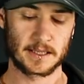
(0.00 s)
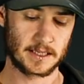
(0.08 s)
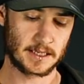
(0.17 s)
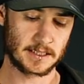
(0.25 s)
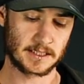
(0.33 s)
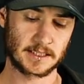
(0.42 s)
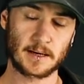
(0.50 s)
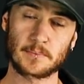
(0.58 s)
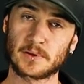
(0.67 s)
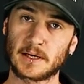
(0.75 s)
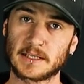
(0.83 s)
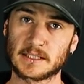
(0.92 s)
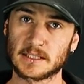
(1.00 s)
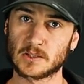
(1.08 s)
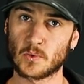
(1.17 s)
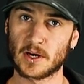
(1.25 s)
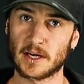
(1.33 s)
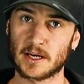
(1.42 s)
there's some
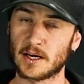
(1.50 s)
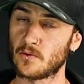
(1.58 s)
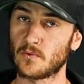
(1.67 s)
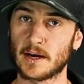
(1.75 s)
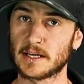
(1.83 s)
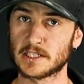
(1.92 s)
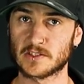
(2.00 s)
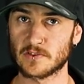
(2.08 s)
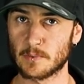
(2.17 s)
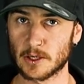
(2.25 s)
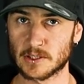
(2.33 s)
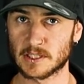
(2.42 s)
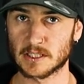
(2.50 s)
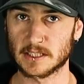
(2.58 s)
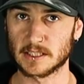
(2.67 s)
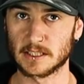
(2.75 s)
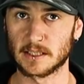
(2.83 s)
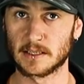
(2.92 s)
places where it rains for most of
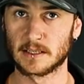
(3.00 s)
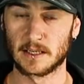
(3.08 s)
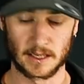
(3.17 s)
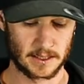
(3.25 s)
the year.